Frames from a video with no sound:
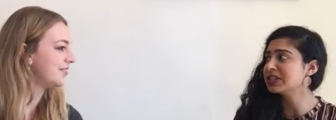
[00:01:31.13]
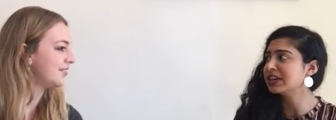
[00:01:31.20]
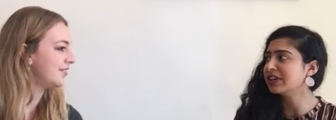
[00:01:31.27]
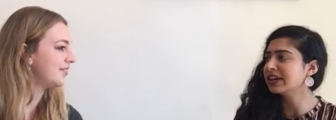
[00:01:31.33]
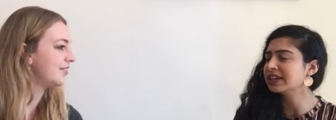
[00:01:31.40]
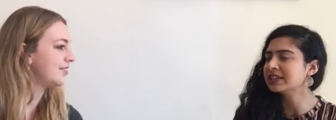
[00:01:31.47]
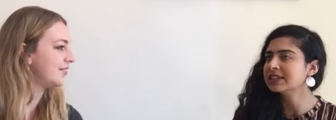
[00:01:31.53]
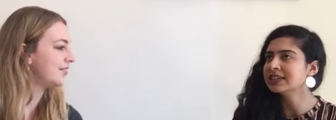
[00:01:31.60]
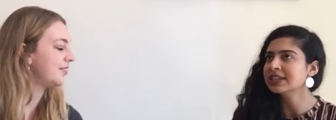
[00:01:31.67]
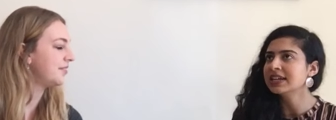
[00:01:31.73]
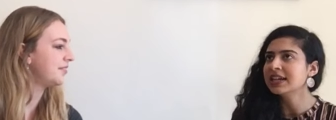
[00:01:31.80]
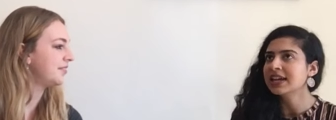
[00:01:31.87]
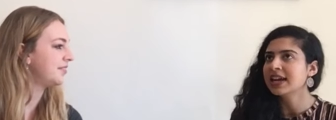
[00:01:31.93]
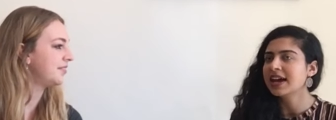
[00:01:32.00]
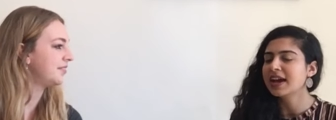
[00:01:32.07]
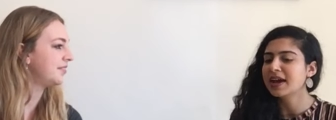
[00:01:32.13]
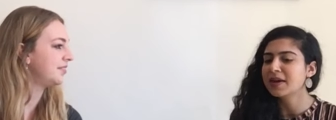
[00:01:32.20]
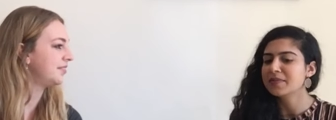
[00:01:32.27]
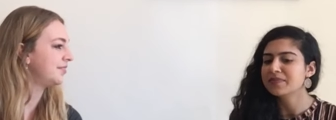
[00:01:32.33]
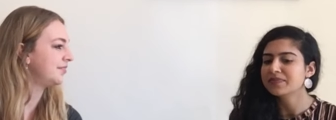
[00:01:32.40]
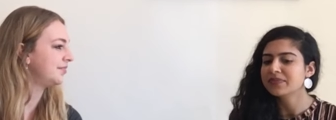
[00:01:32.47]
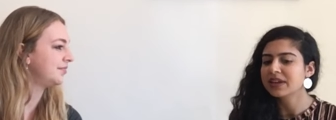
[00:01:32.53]
Speaker 1: bioengineering.
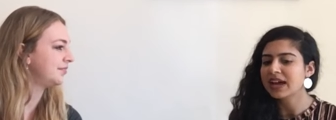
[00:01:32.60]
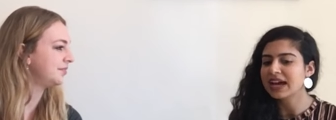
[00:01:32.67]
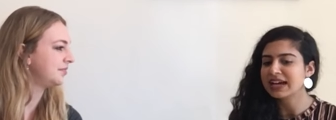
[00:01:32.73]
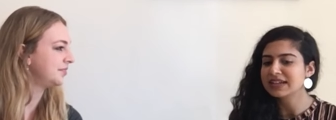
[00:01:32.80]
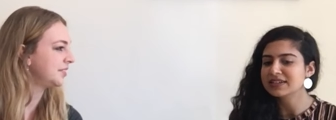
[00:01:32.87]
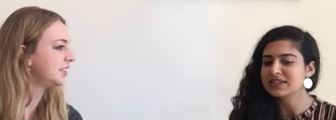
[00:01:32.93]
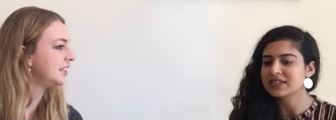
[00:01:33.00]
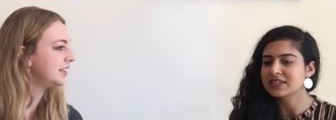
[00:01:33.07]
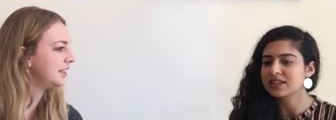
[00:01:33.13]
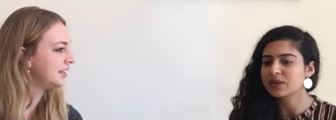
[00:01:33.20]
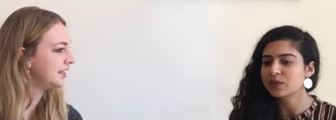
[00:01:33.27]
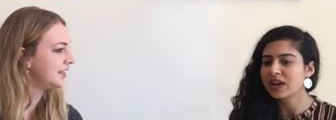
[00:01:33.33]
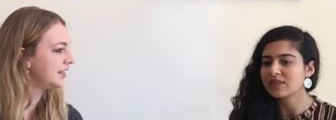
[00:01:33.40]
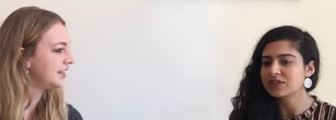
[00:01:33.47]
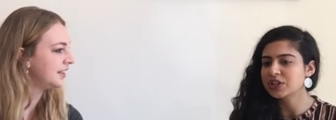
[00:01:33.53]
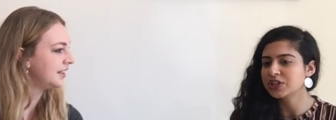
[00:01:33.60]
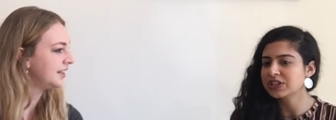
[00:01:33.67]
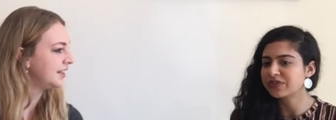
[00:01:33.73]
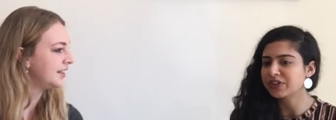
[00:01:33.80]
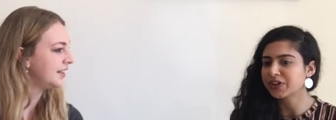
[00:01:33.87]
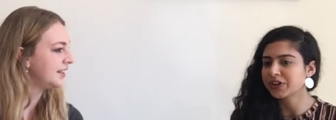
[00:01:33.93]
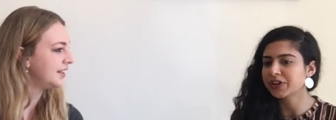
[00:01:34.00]
Um, and we have two
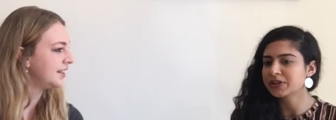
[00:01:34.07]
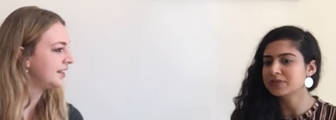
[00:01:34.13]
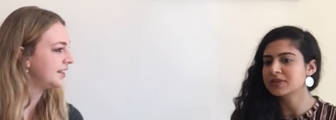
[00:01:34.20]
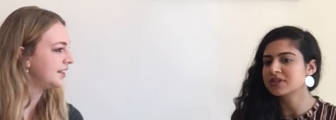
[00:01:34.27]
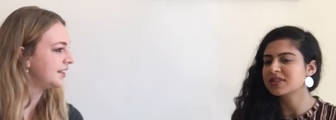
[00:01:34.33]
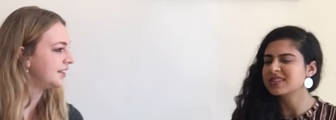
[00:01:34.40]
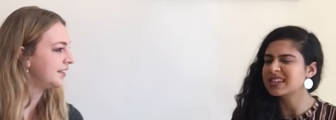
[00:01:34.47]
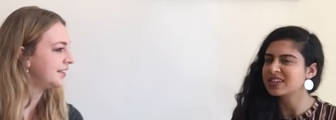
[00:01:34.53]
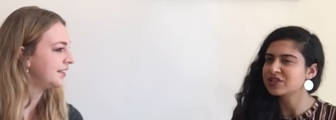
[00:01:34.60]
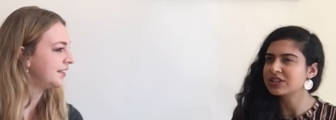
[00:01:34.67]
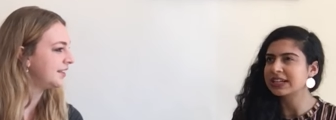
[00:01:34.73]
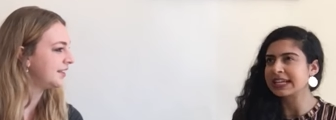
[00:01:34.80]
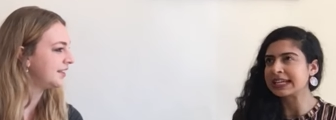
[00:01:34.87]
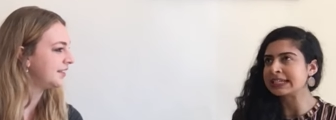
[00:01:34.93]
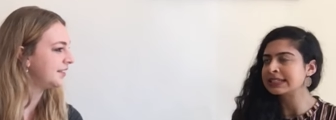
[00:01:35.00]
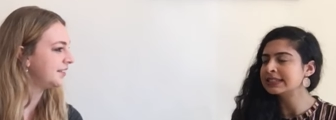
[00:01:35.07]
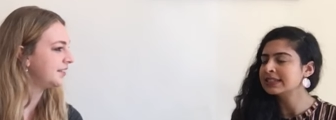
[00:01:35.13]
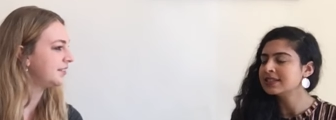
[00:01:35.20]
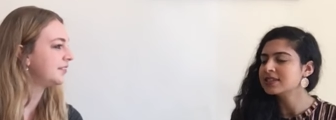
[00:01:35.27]
different groups essentially.